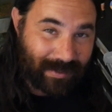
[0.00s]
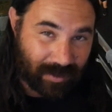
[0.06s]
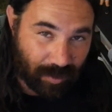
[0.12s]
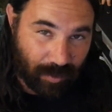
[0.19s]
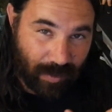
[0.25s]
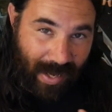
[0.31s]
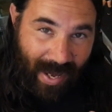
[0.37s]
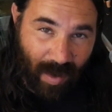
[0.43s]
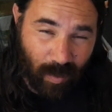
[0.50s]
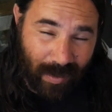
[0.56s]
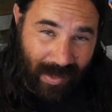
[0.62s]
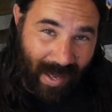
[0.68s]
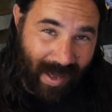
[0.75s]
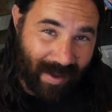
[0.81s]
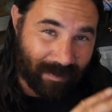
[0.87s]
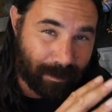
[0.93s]
so now we
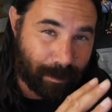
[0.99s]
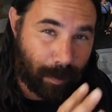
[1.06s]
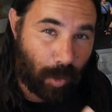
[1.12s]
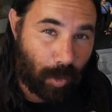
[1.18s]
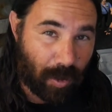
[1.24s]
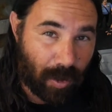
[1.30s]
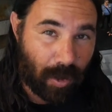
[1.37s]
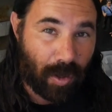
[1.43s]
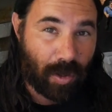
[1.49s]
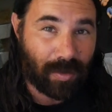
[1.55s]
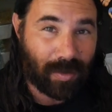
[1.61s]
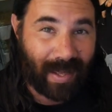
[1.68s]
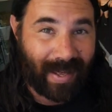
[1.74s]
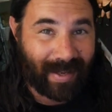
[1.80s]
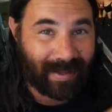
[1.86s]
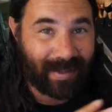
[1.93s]
have pearl
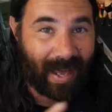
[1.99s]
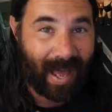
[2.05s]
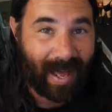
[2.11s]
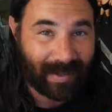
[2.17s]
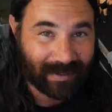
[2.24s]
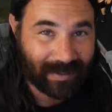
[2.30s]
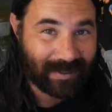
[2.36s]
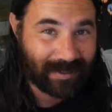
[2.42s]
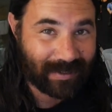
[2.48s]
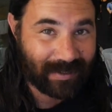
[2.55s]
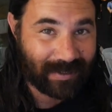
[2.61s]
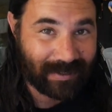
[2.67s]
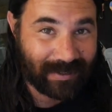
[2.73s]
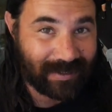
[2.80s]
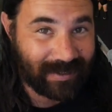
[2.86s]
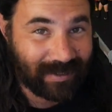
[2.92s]
and
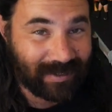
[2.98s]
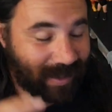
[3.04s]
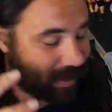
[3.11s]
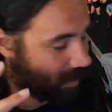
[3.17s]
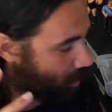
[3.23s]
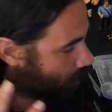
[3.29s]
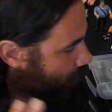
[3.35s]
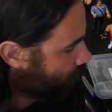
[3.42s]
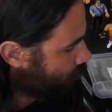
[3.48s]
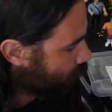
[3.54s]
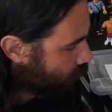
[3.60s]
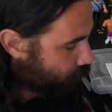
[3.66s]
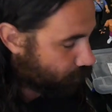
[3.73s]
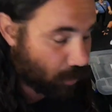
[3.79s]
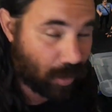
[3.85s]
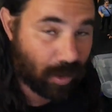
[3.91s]
cactuses.
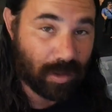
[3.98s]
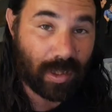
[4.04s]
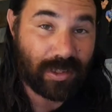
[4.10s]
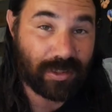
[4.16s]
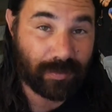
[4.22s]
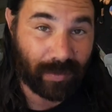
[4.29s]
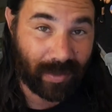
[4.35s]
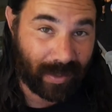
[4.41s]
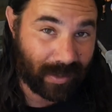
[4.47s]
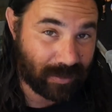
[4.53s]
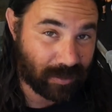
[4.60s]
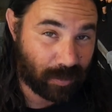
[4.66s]
Beautiful clutch of eggs